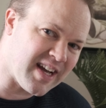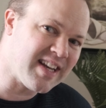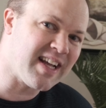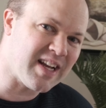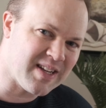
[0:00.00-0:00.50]

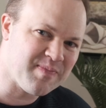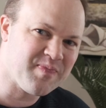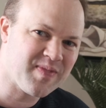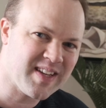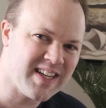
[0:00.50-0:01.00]
and then
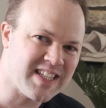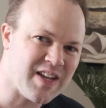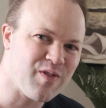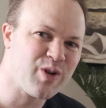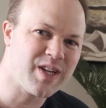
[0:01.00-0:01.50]
let's
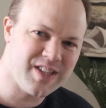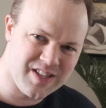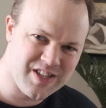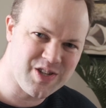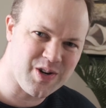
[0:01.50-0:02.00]
have a look at the
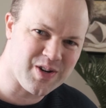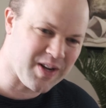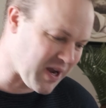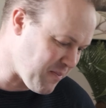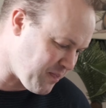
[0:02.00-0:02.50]
dessert,
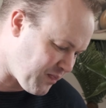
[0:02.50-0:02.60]
okay?